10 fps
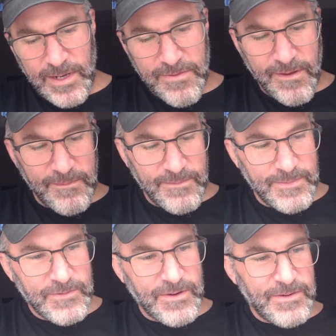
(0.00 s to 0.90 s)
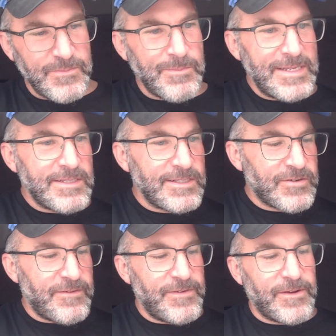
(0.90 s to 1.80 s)
And I thought, basically
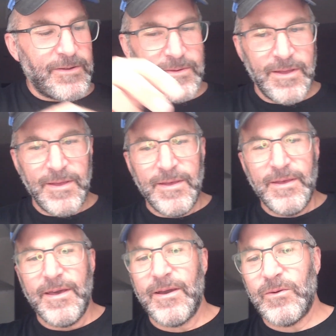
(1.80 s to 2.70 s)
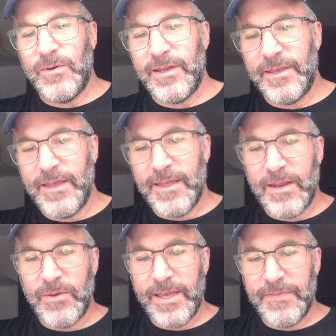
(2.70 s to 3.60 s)
trying to figure out how do
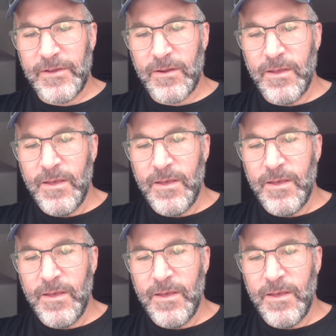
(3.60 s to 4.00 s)
I get there.